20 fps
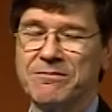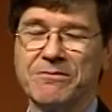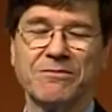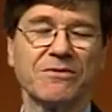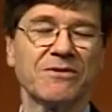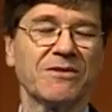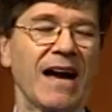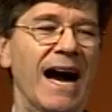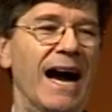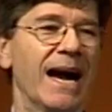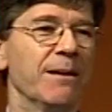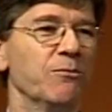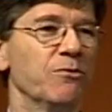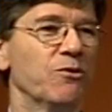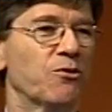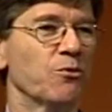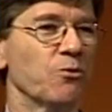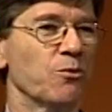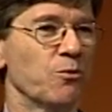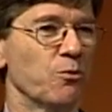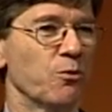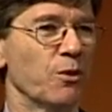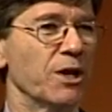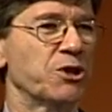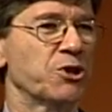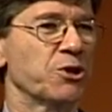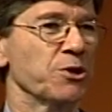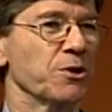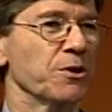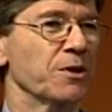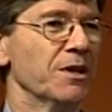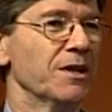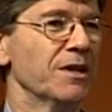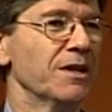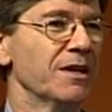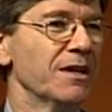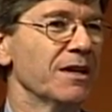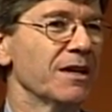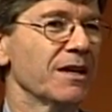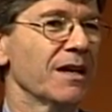times richer
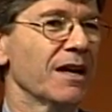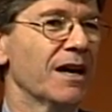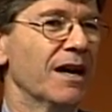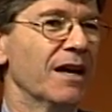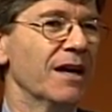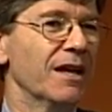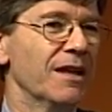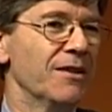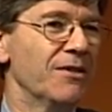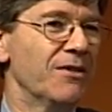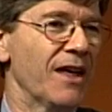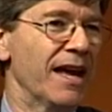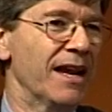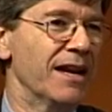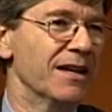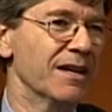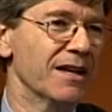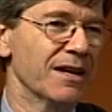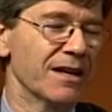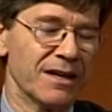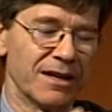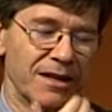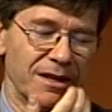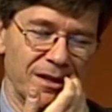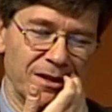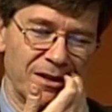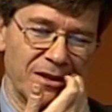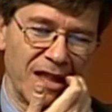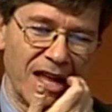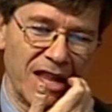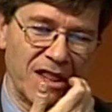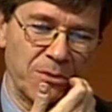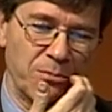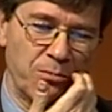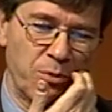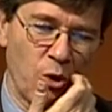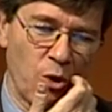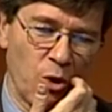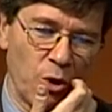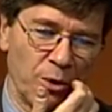uh, than, uh, than the
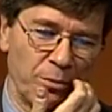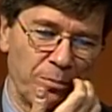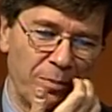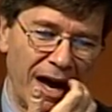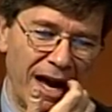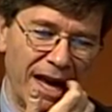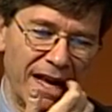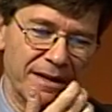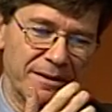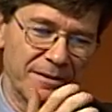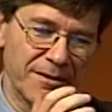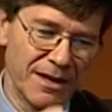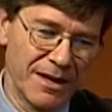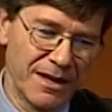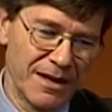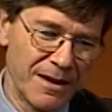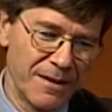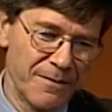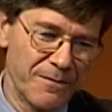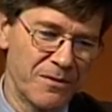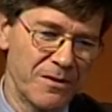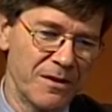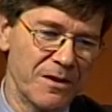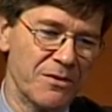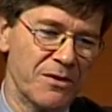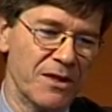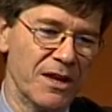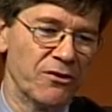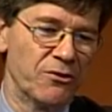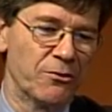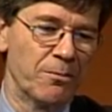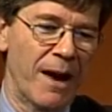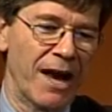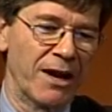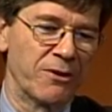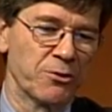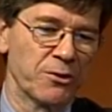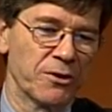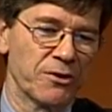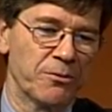poor by these
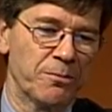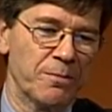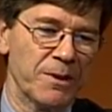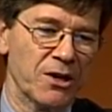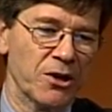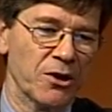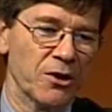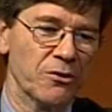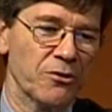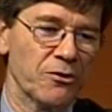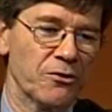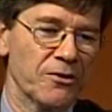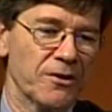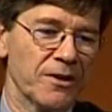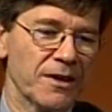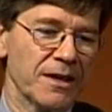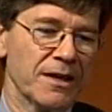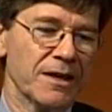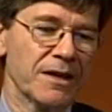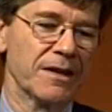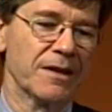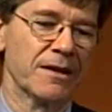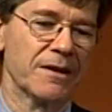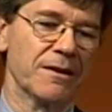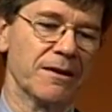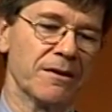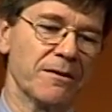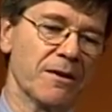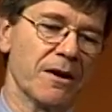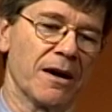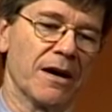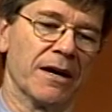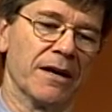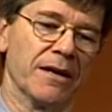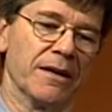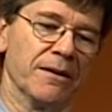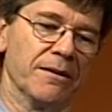metrics because uh,